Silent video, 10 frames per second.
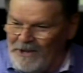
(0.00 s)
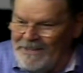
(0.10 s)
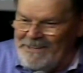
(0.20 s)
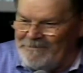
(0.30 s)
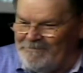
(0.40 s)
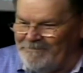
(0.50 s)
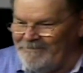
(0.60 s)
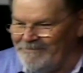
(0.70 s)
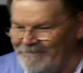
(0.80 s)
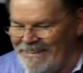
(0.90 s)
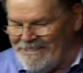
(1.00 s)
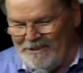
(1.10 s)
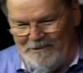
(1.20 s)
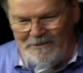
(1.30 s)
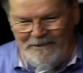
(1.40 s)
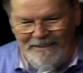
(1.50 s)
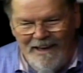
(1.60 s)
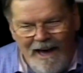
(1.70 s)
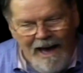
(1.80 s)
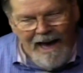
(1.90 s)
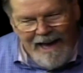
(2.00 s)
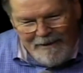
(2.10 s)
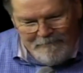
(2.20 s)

good? Me too. Huh?